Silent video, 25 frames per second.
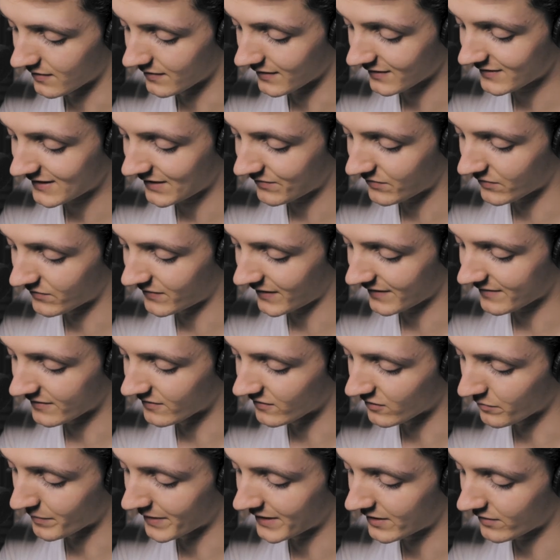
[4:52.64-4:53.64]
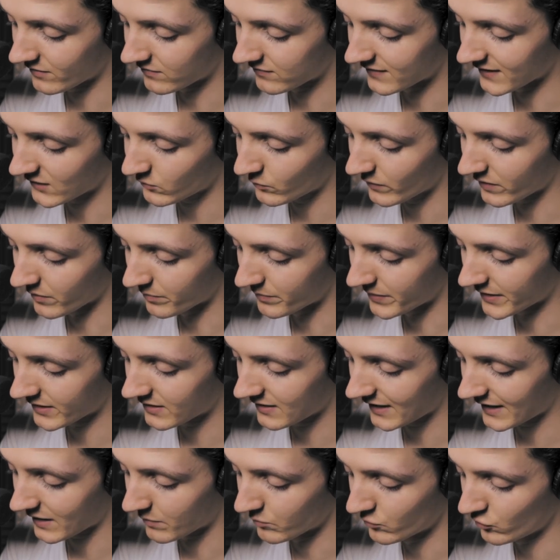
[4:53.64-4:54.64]
This effervescence made her flit with a
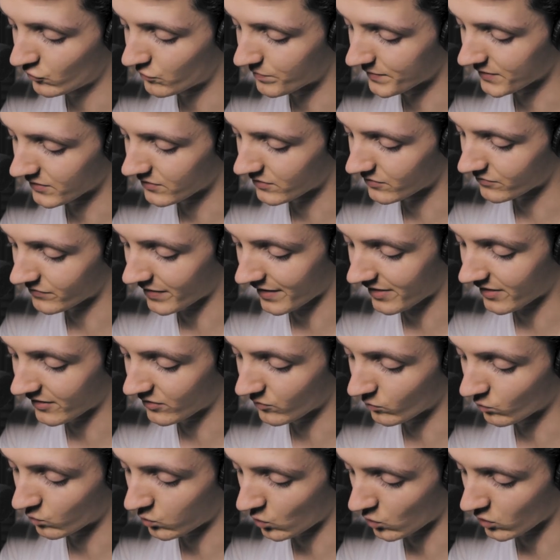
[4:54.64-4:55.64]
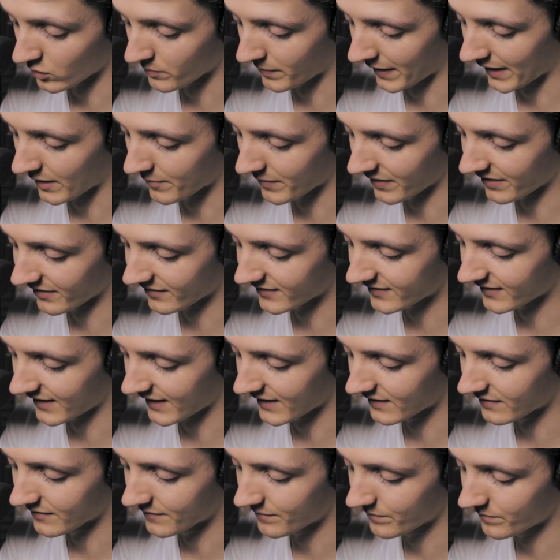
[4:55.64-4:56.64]
bird-like movement rather than walk by her mother's
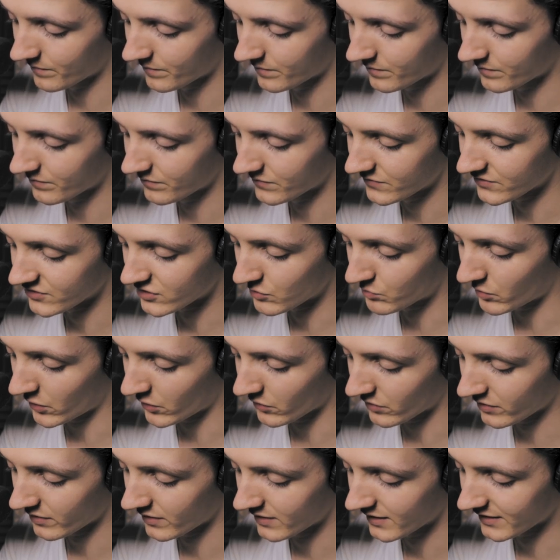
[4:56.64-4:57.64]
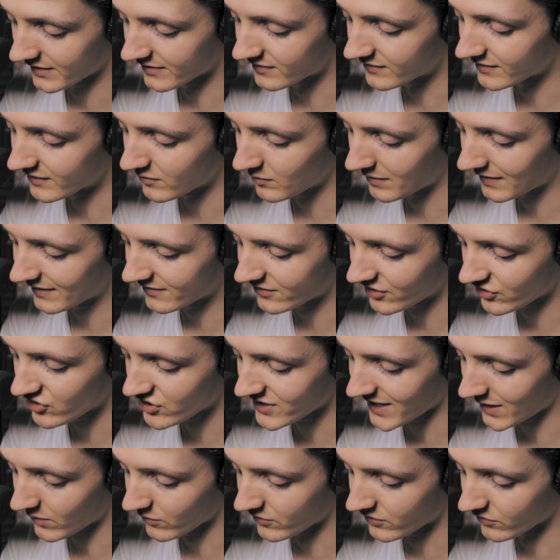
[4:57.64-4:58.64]
side. She broke continually into
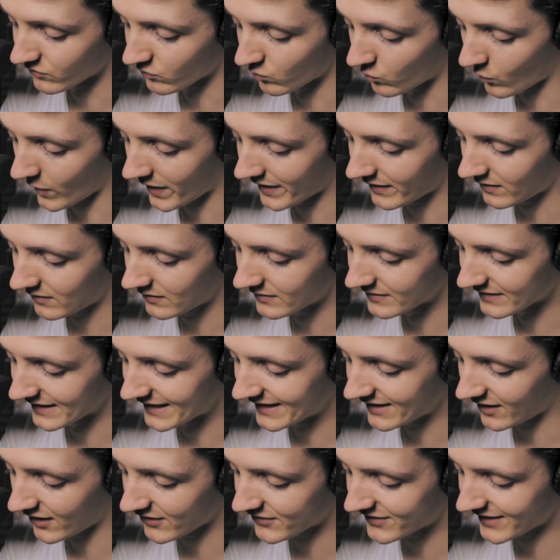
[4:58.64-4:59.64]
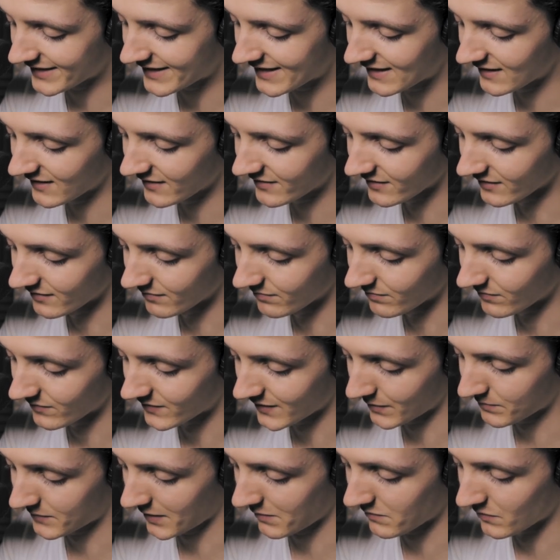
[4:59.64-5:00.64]
shouts of wild, inarticulate, and
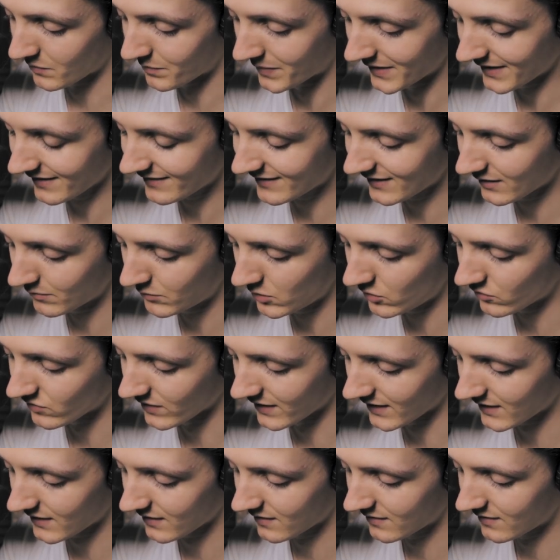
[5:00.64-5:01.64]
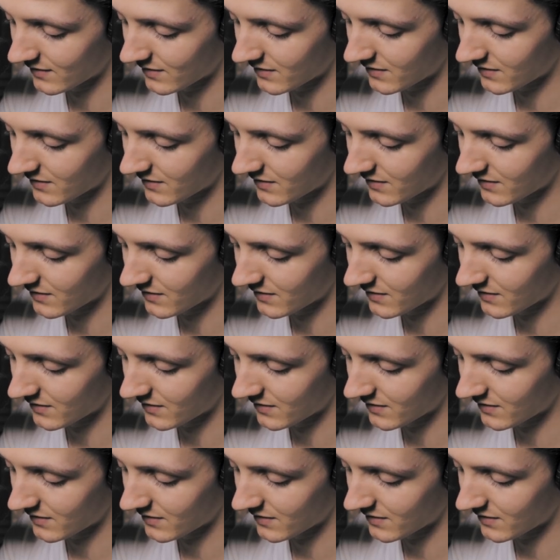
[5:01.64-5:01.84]
sometimes piercing music.